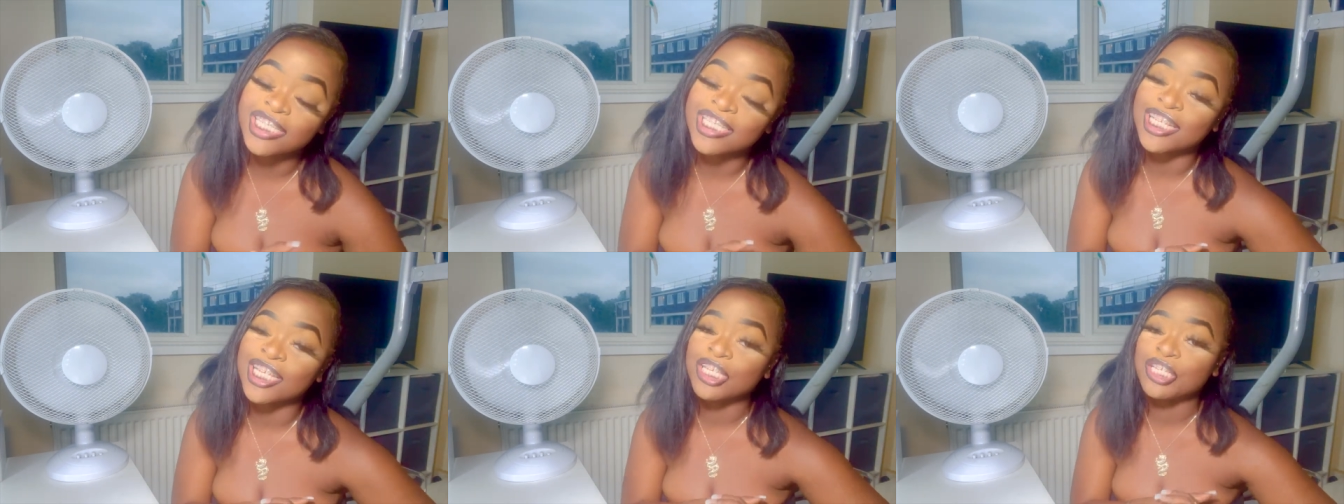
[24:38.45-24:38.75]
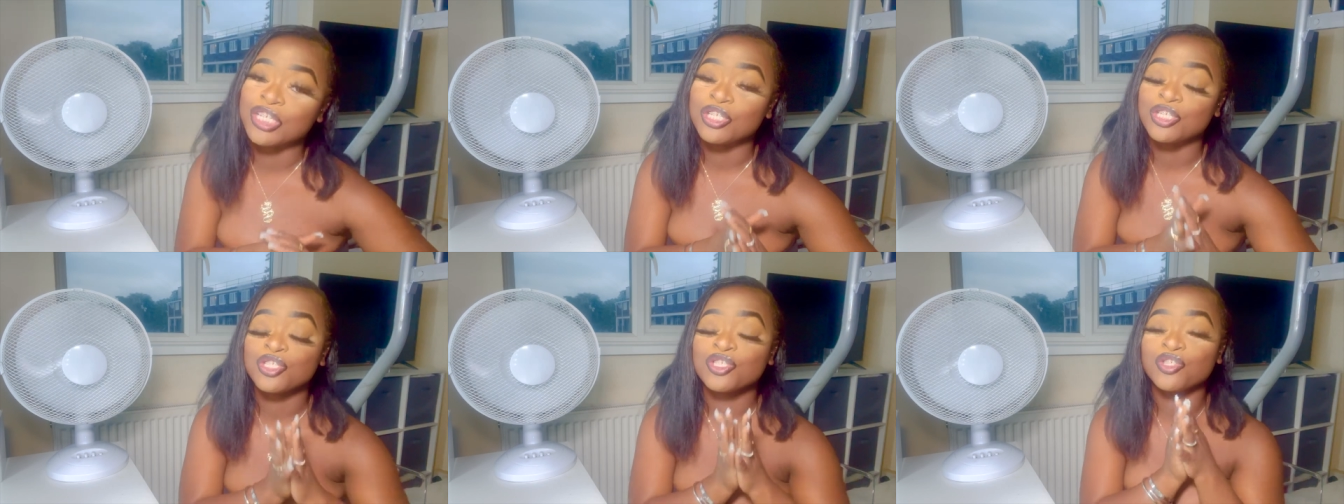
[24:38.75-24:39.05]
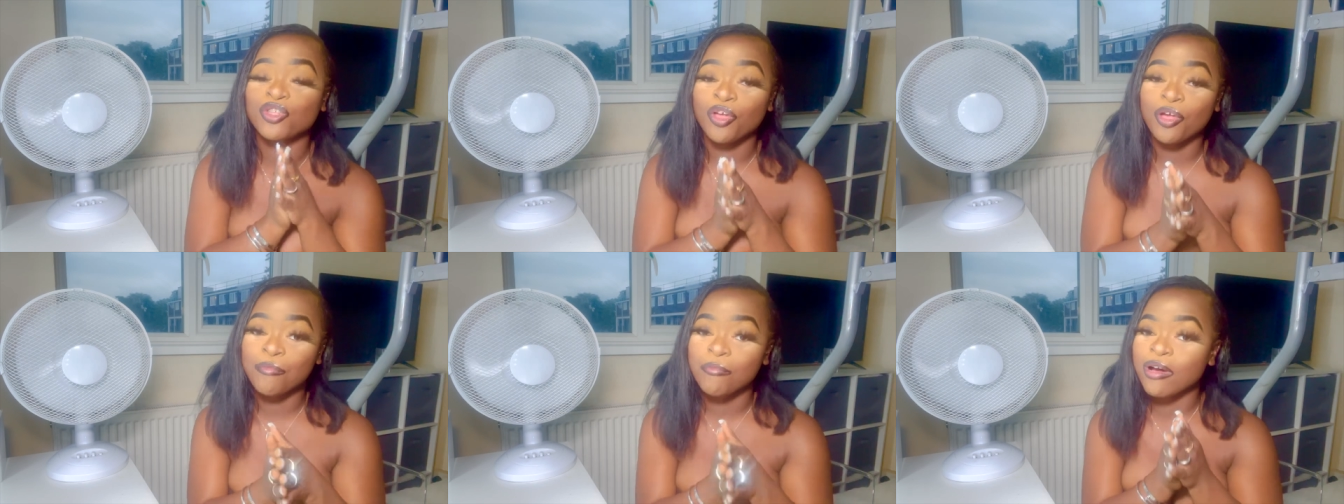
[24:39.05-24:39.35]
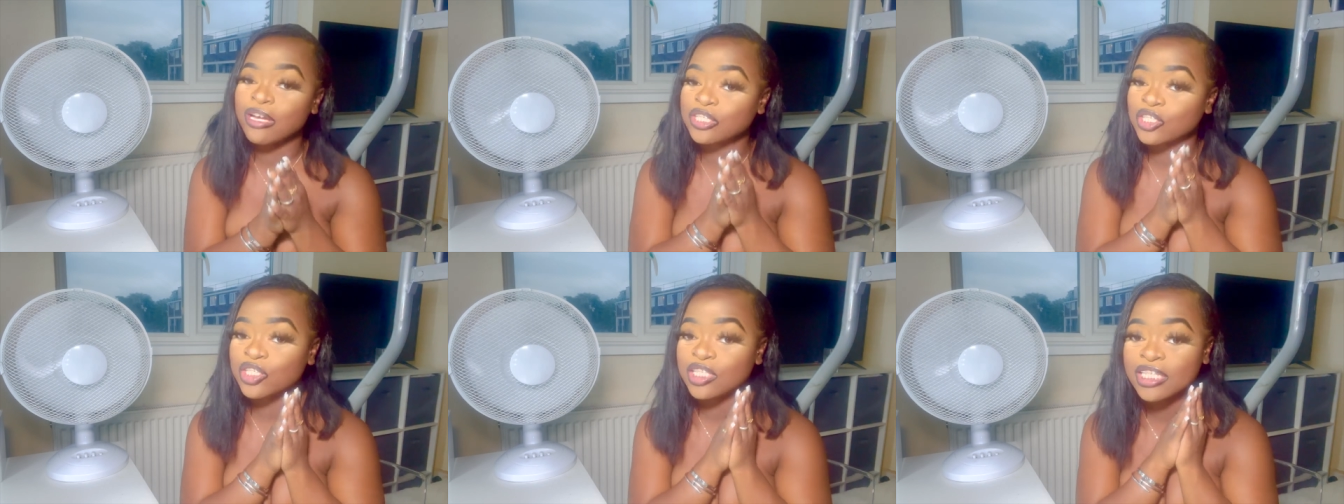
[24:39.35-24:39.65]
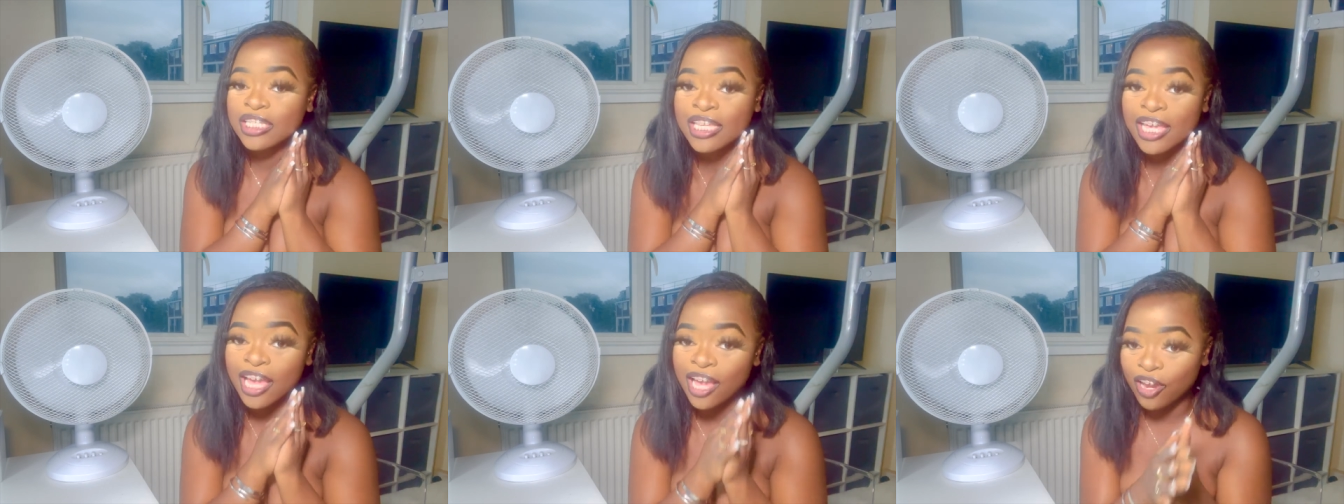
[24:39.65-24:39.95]
Thank you so much,
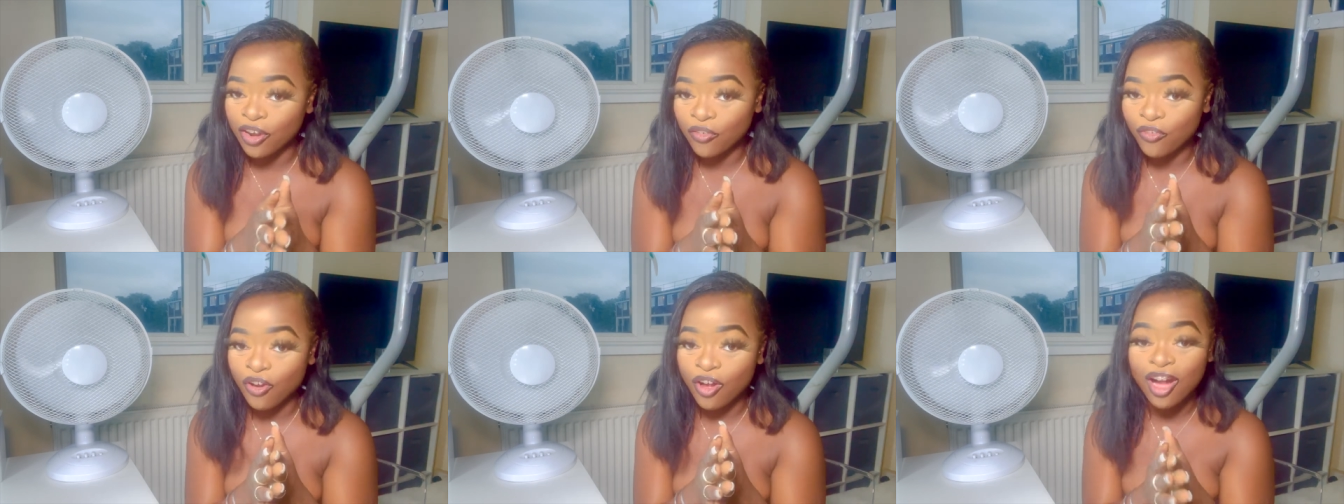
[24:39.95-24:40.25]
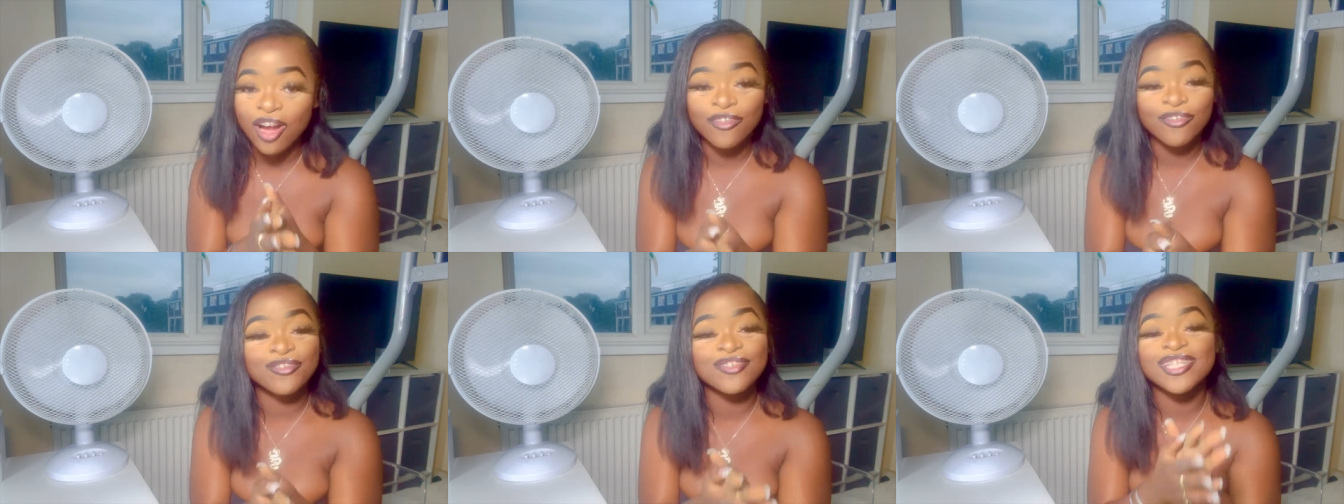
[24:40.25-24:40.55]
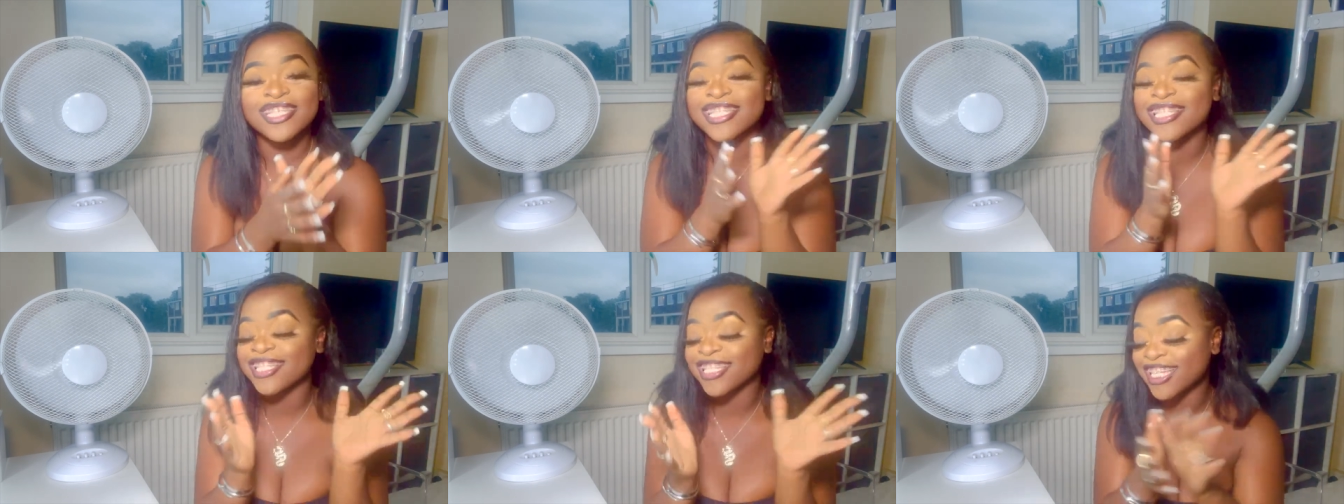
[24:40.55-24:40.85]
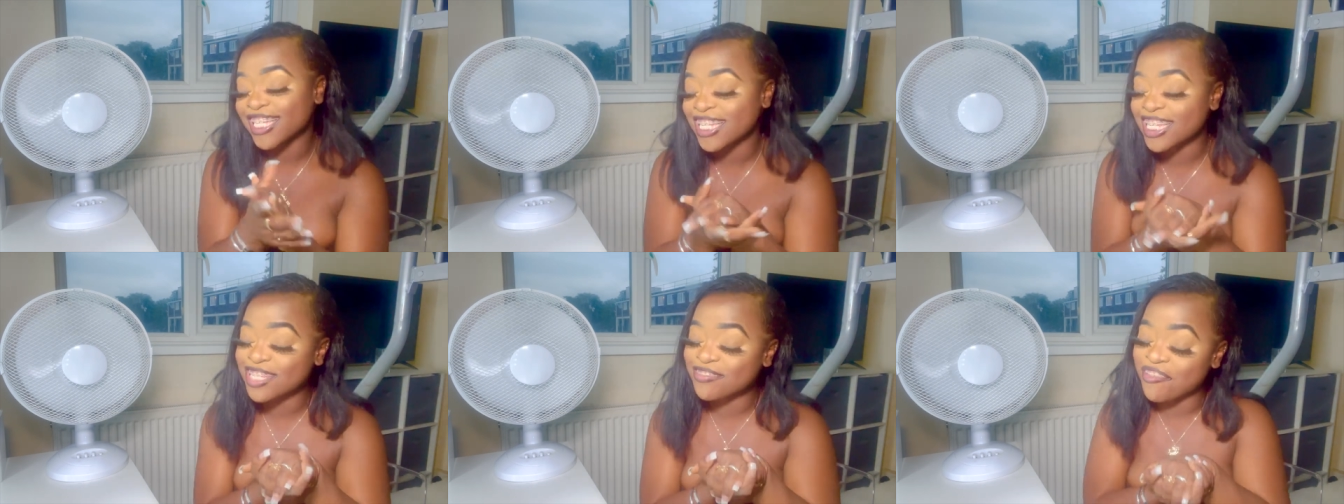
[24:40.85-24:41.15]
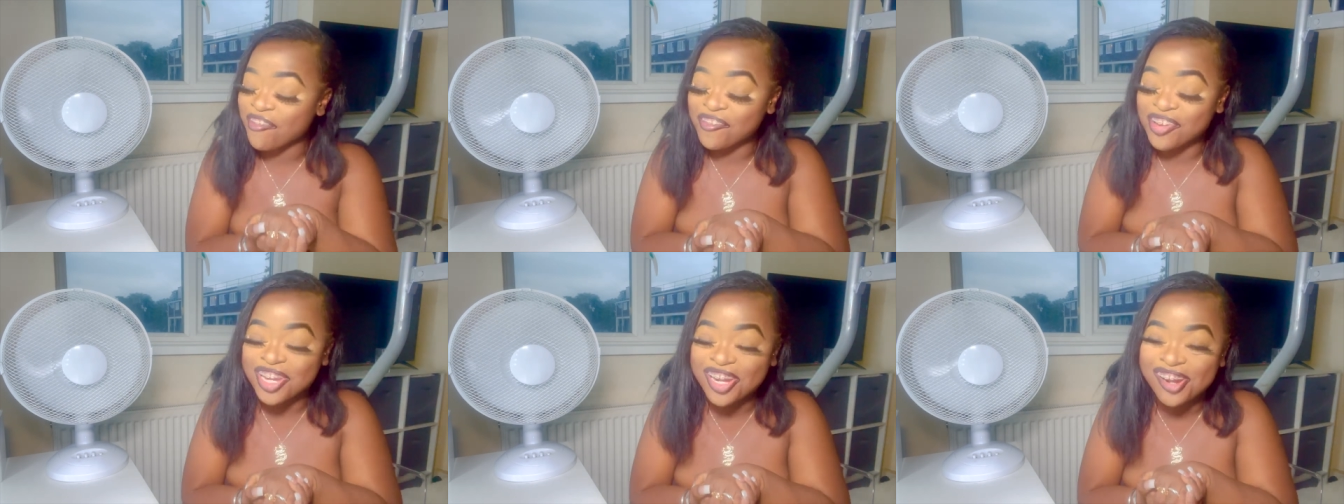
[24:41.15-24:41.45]
De'arra. If you see this
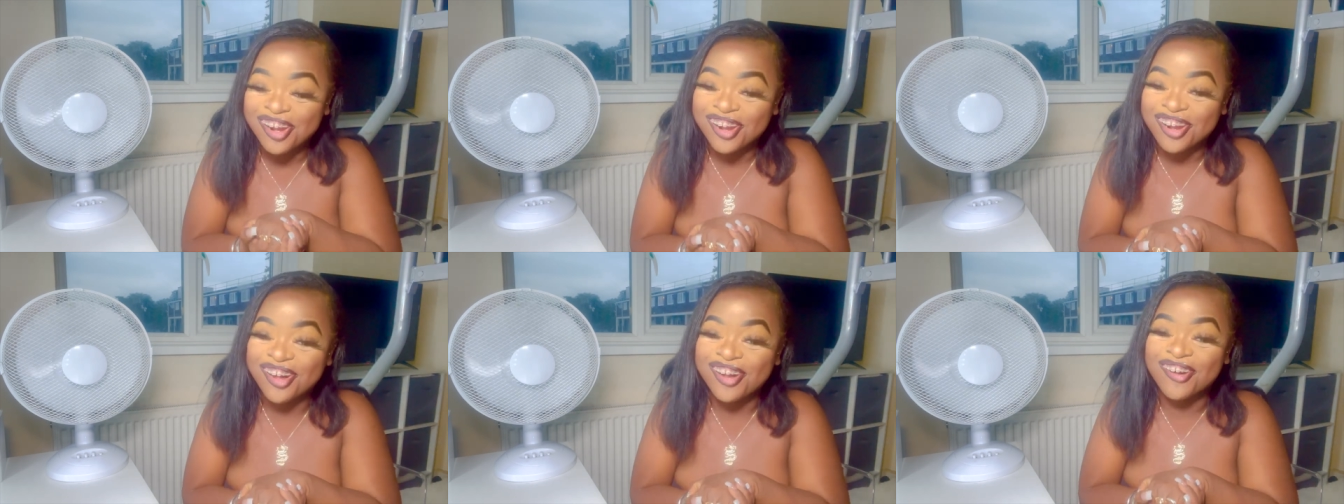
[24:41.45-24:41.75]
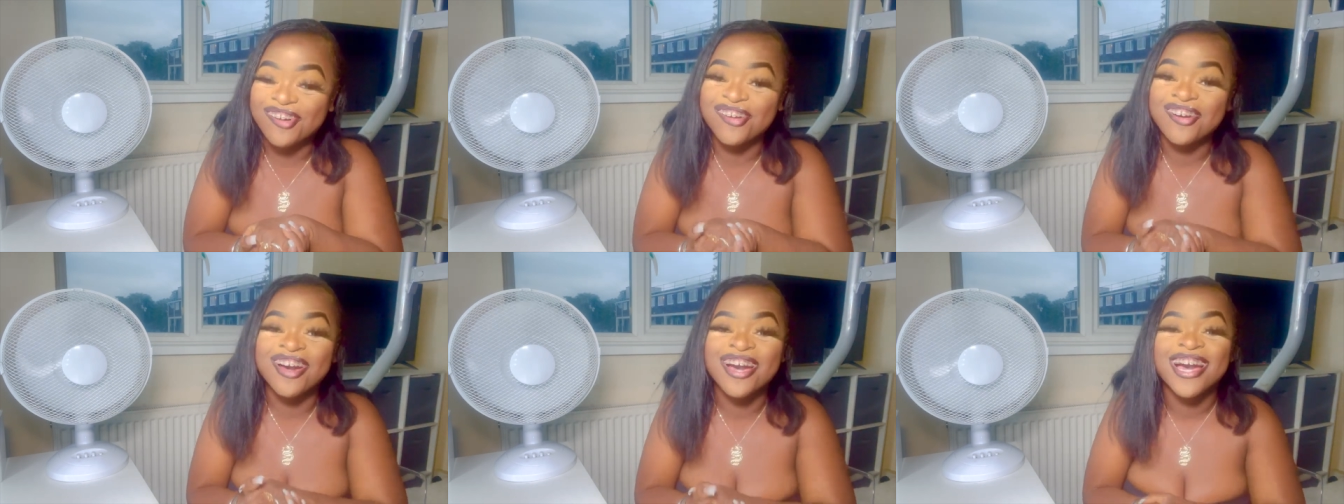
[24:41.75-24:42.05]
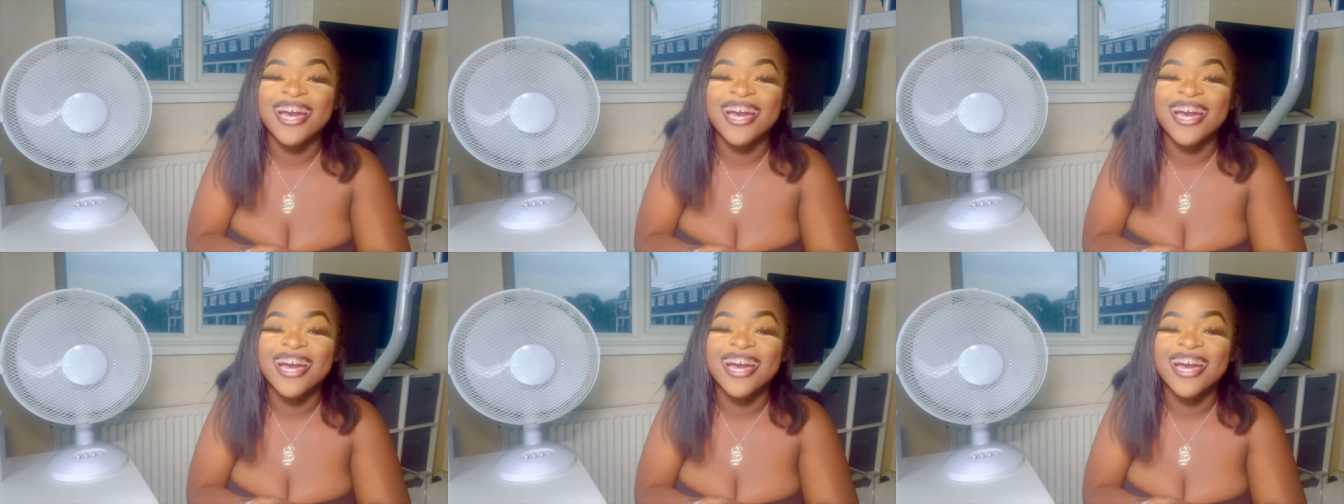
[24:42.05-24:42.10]
very girl,